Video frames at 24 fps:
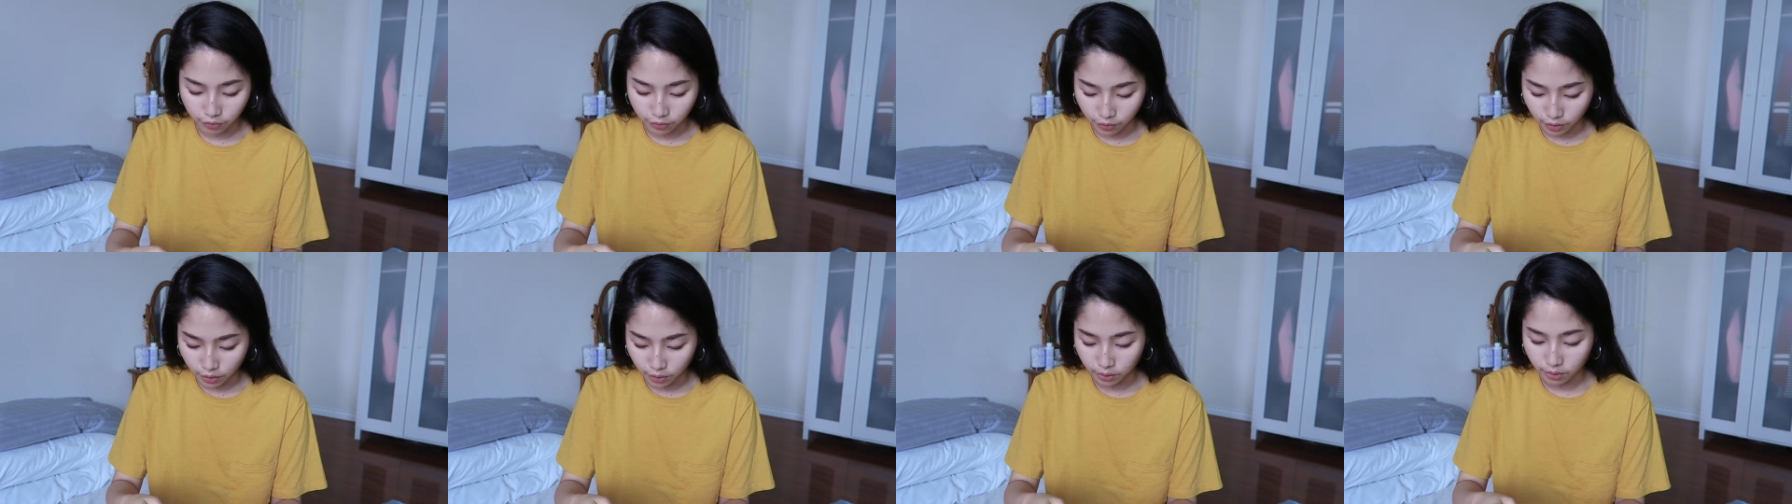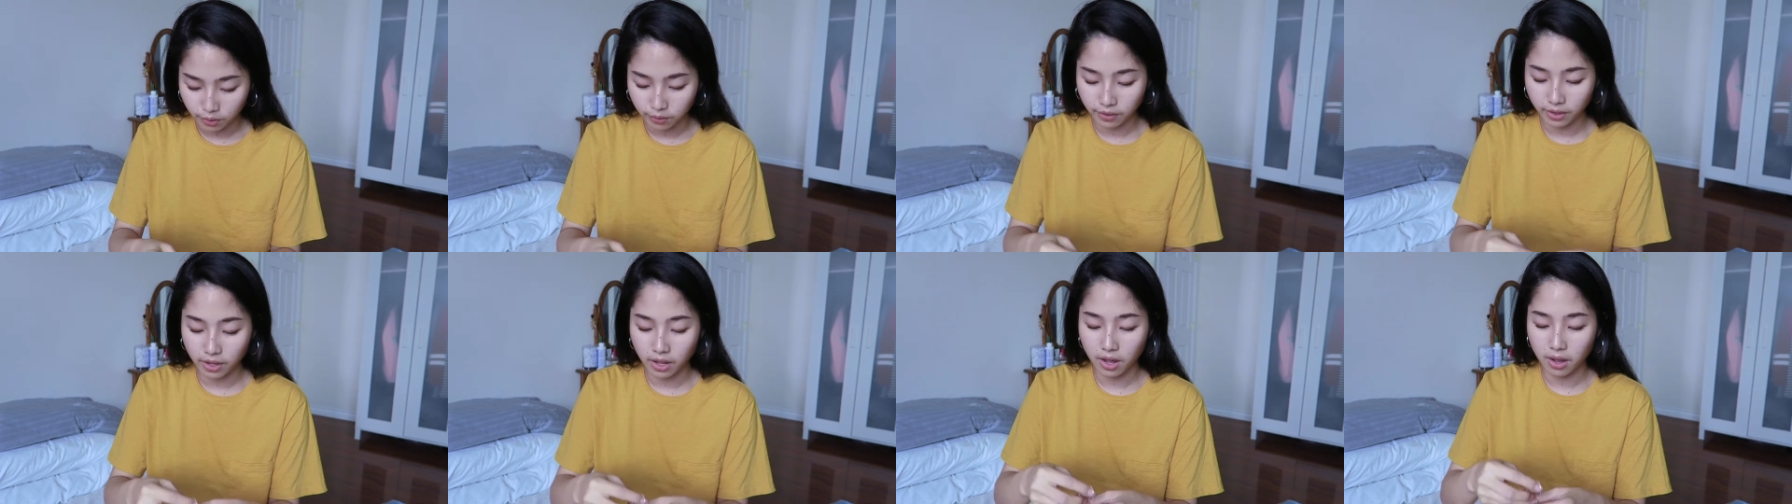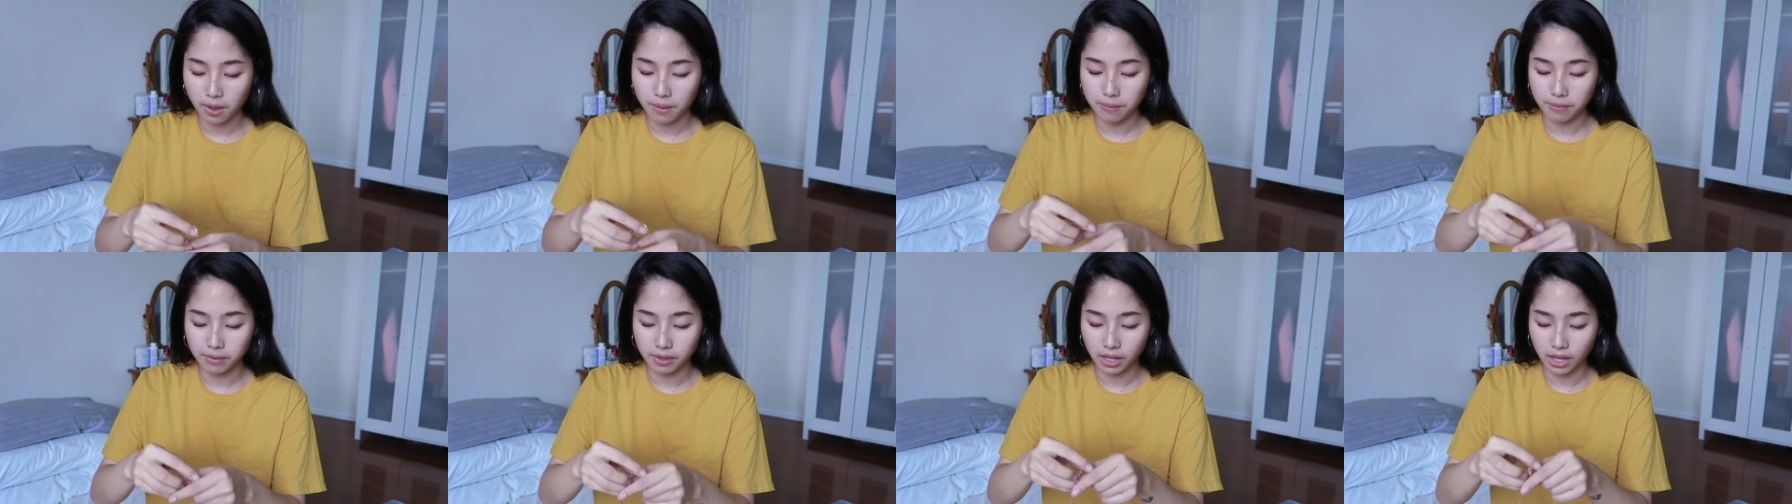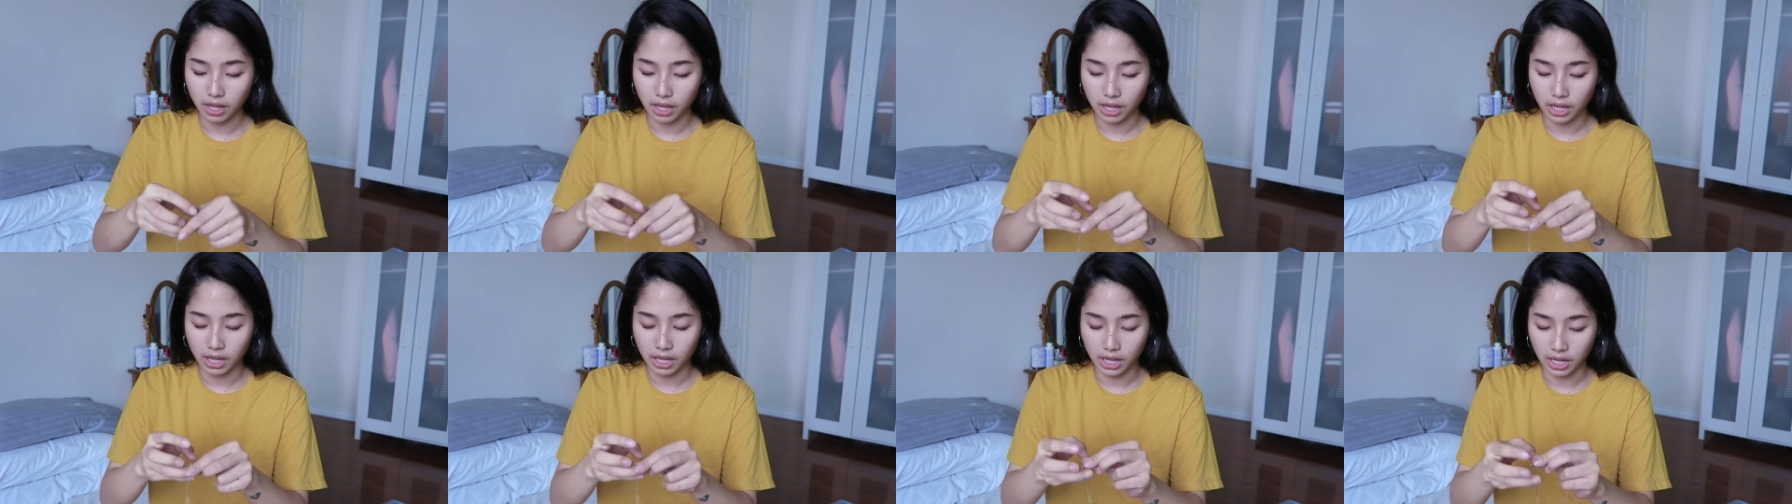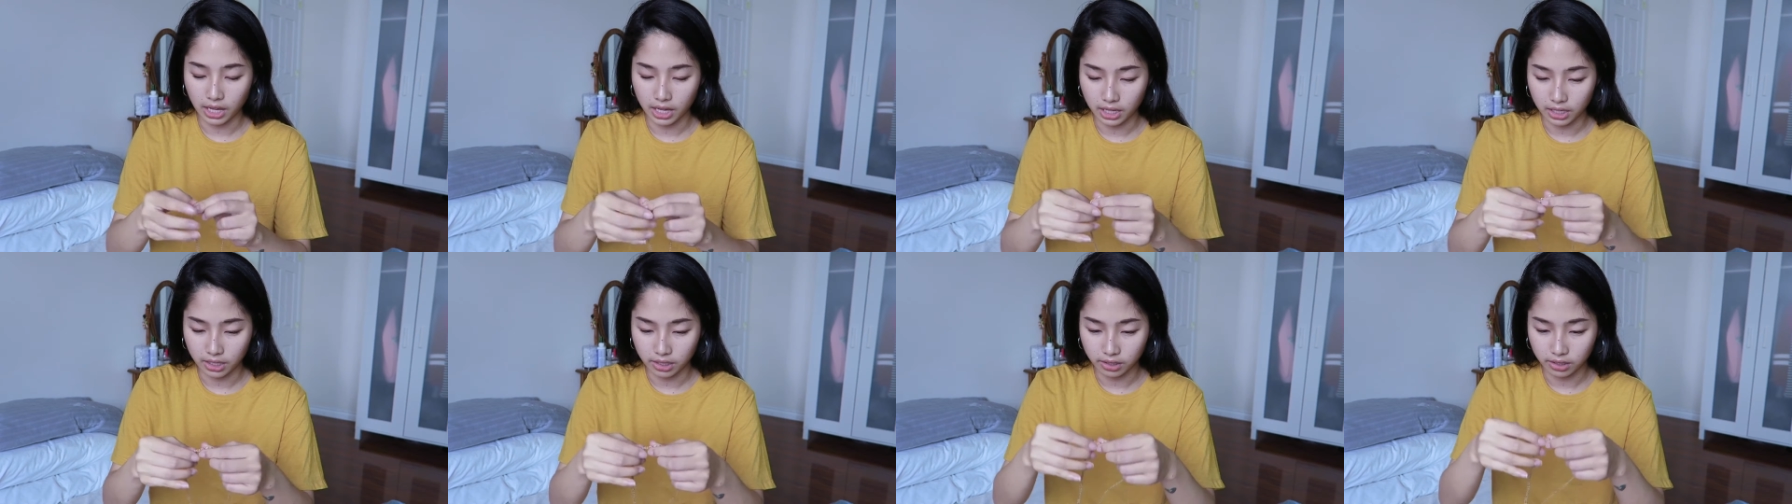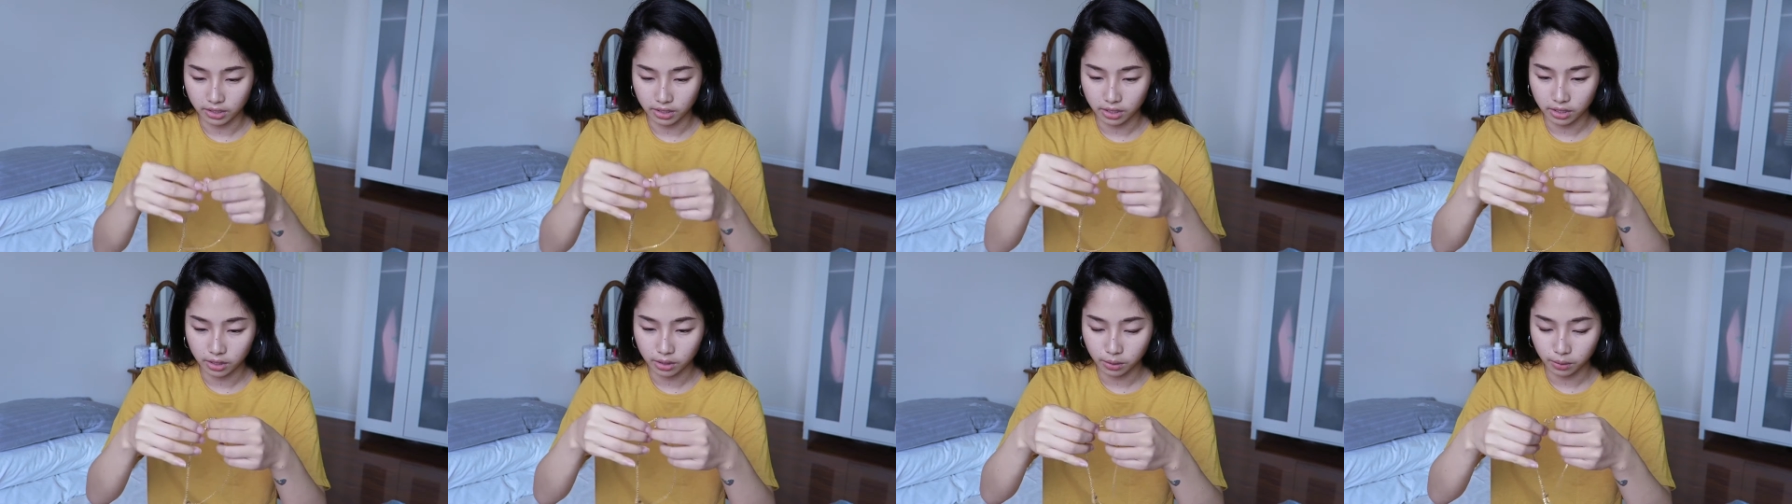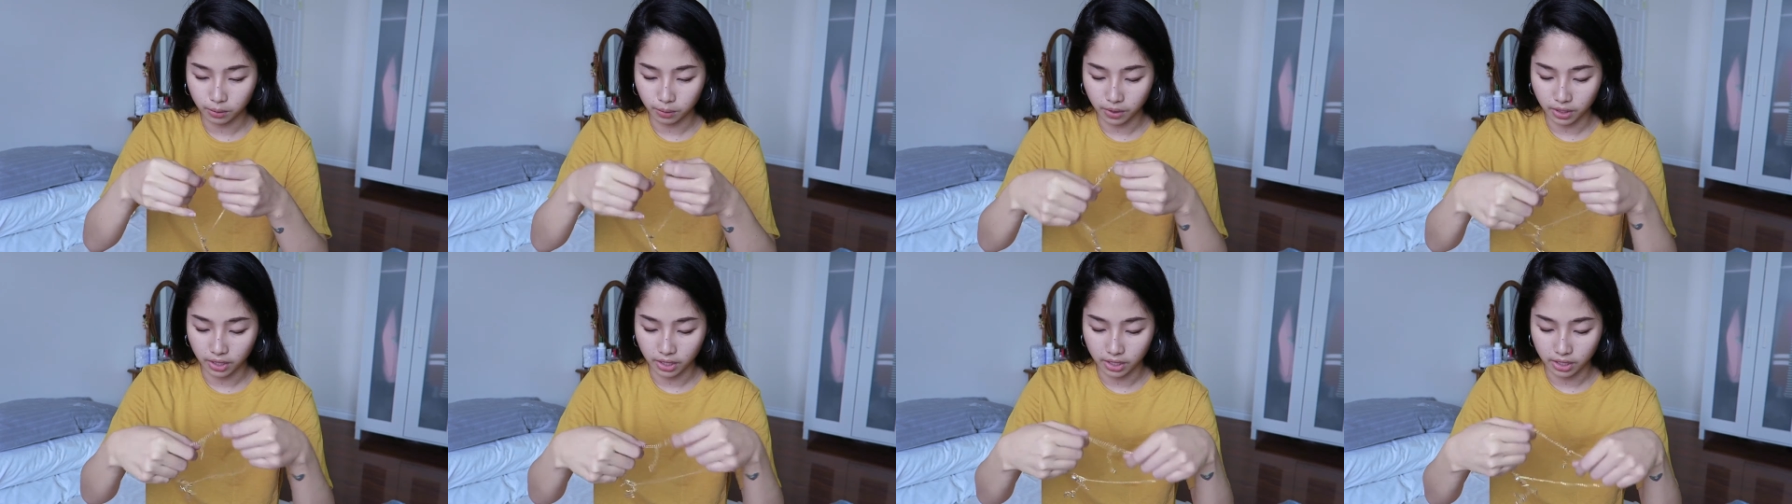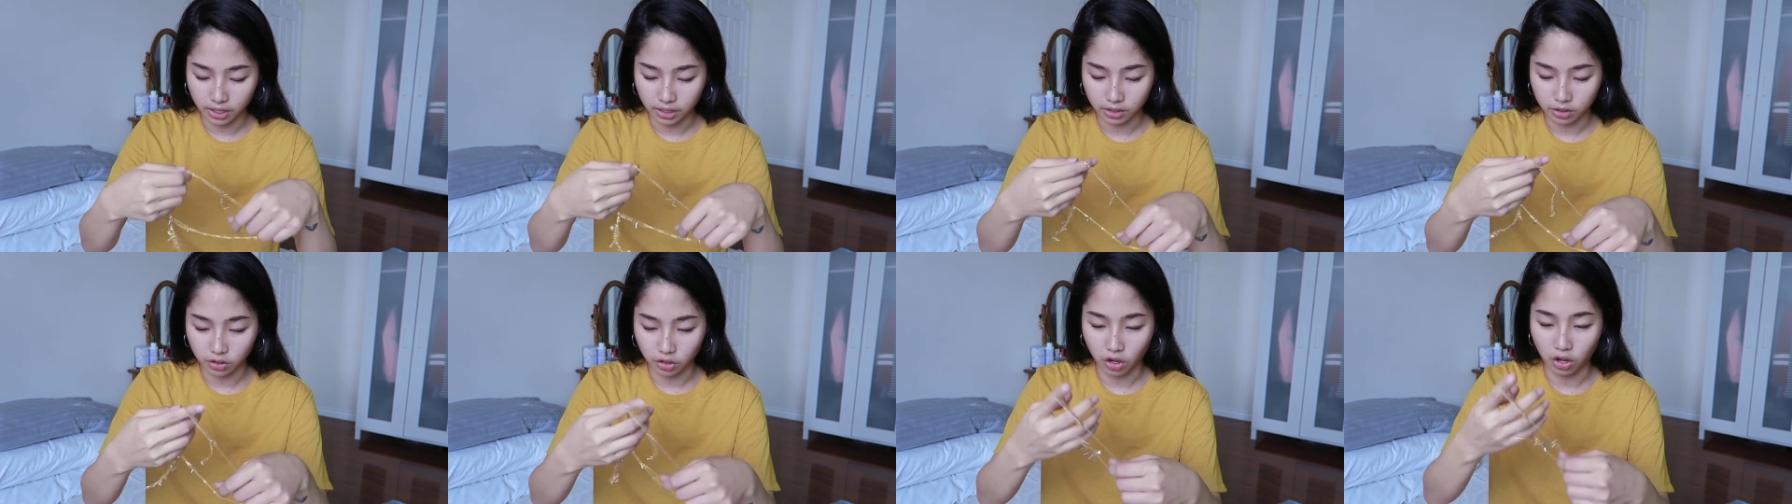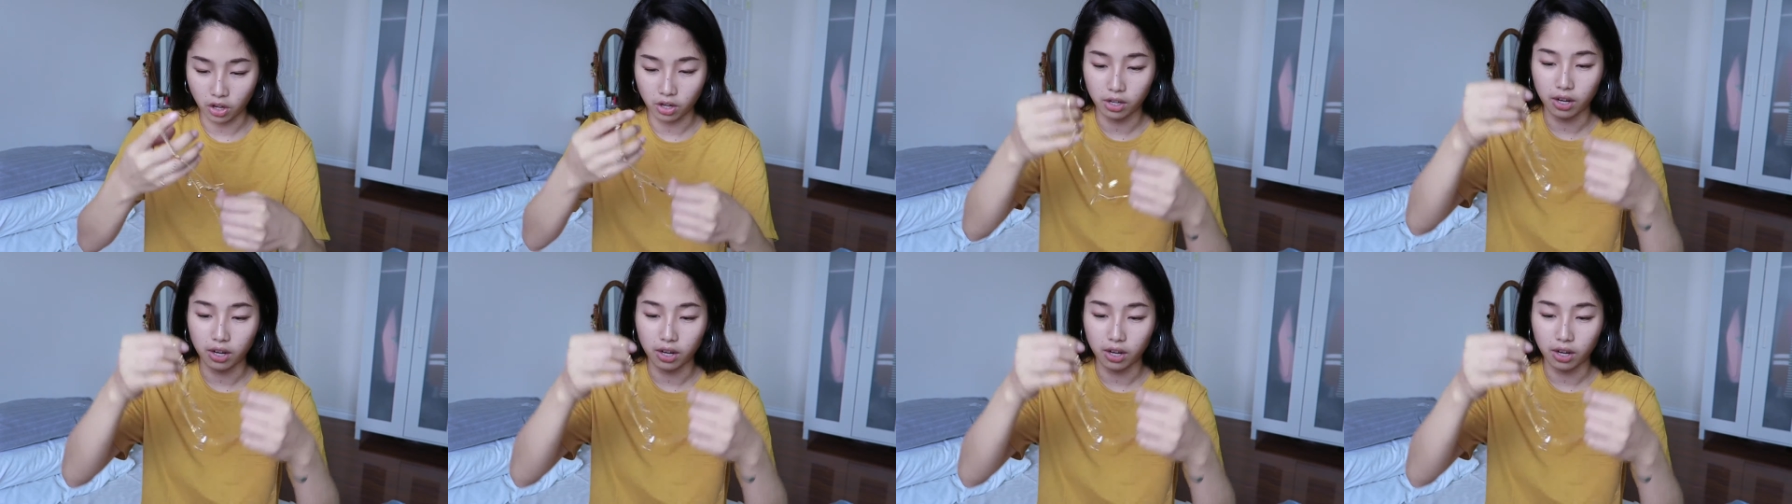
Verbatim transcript: few of them and this one is